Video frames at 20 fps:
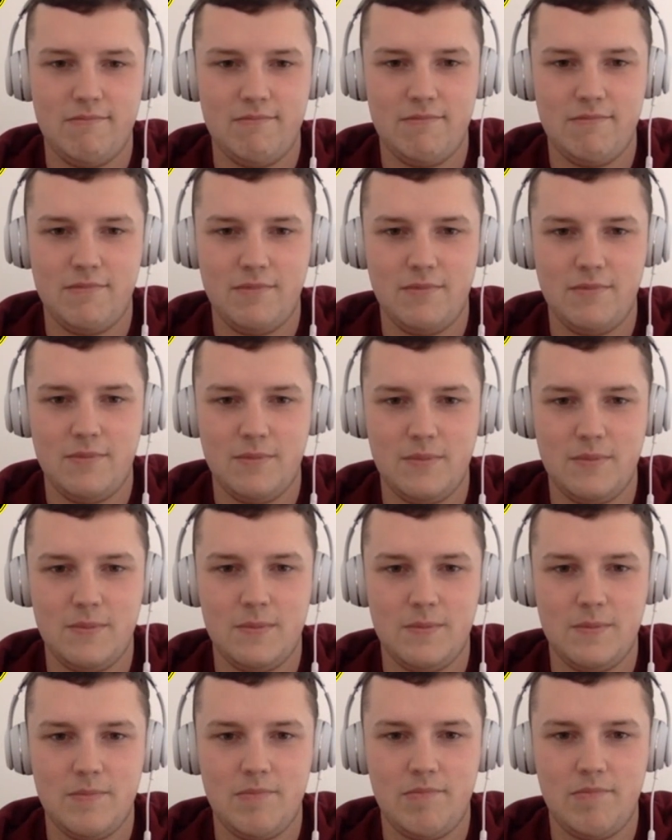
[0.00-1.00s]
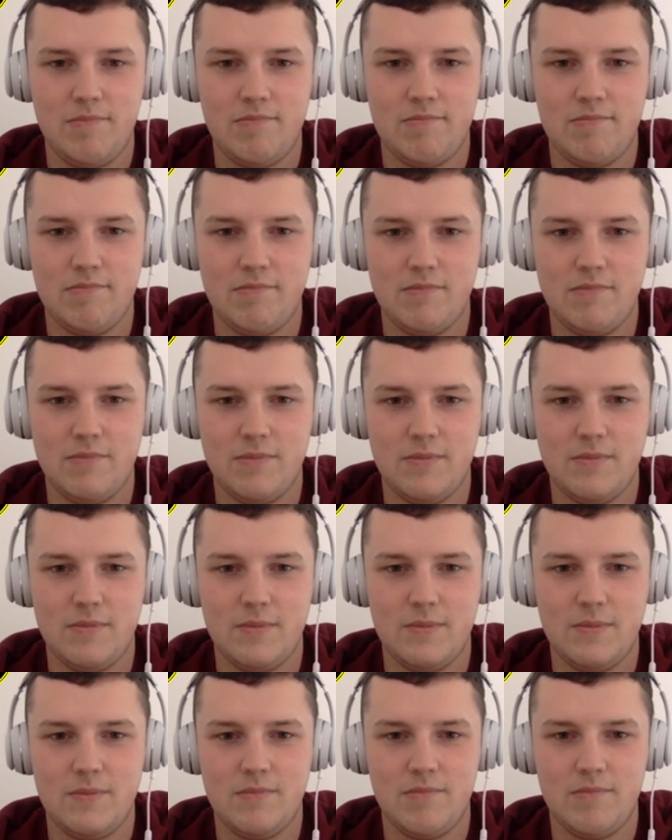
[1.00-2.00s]

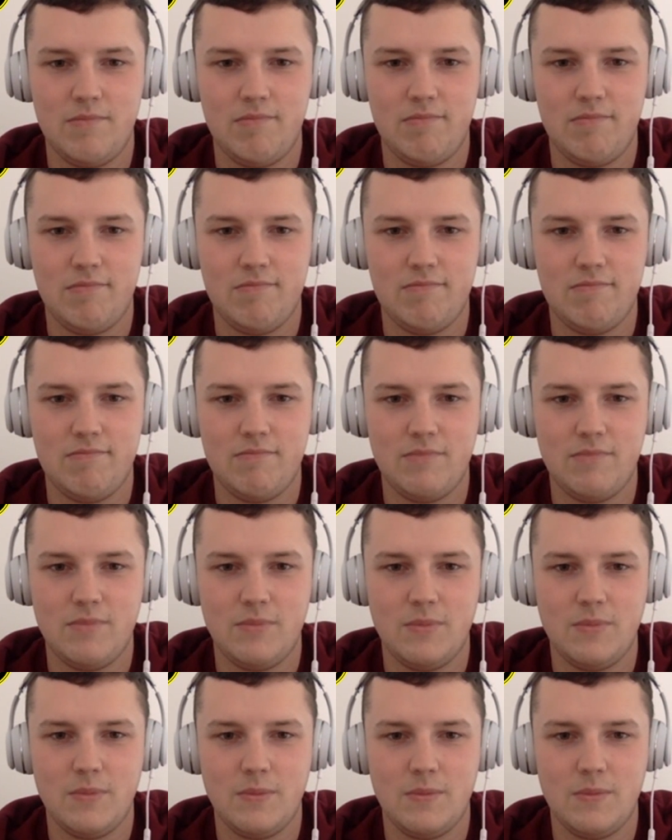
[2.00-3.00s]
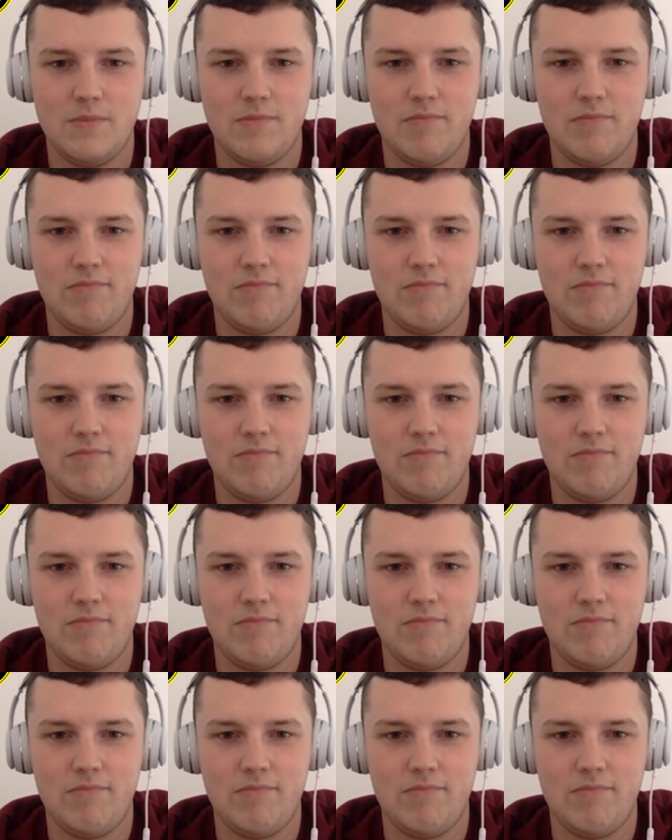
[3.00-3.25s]
(silent)